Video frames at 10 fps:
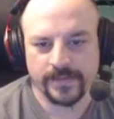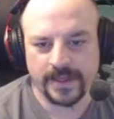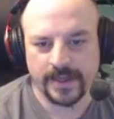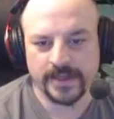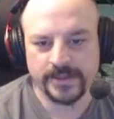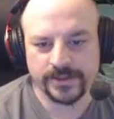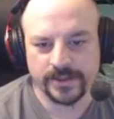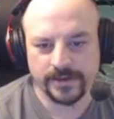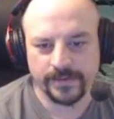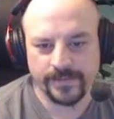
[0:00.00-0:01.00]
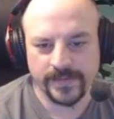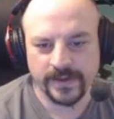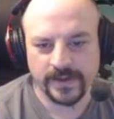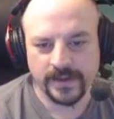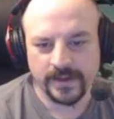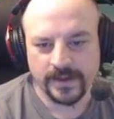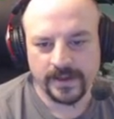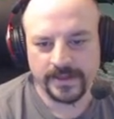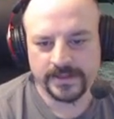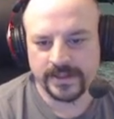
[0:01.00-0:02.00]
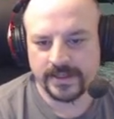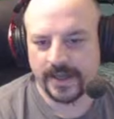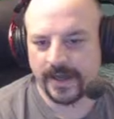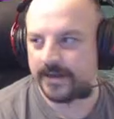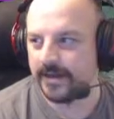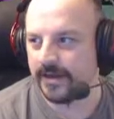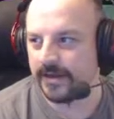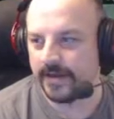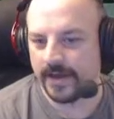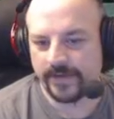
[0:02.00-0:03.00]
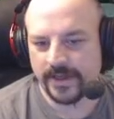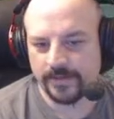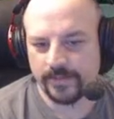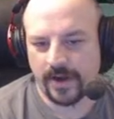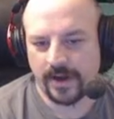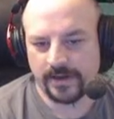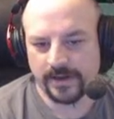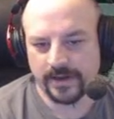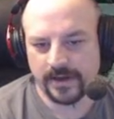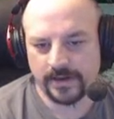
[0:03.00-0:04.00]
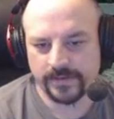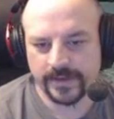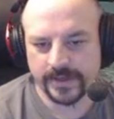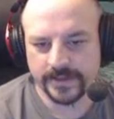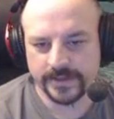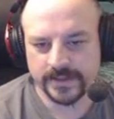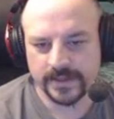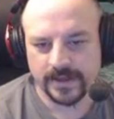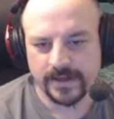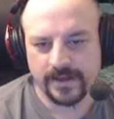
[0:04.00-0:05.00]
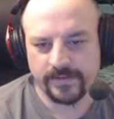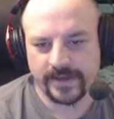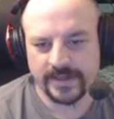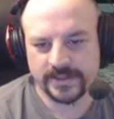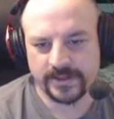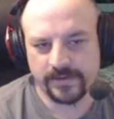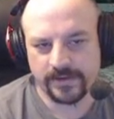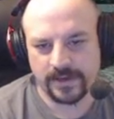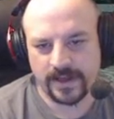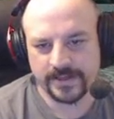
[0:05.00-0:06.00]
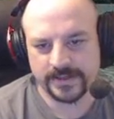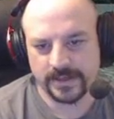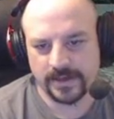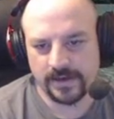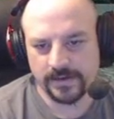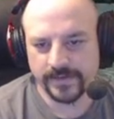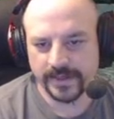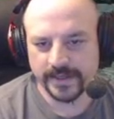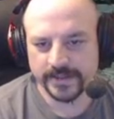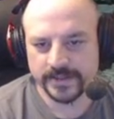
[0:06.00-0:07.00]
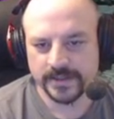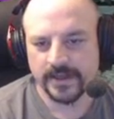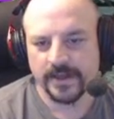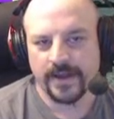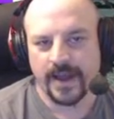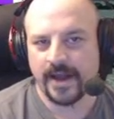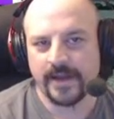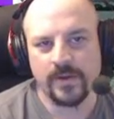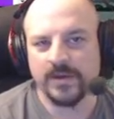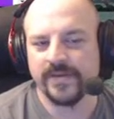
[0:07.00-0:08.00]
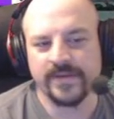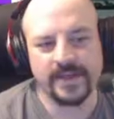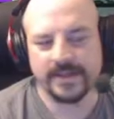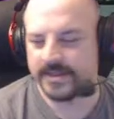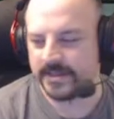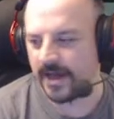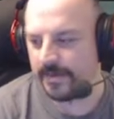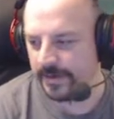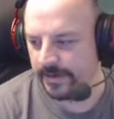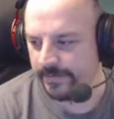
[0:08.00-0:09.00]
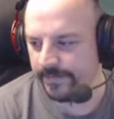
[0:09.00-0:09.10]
the engine is detecting and recompiling all of these and reserializing all of these, and I don't even need to stop it.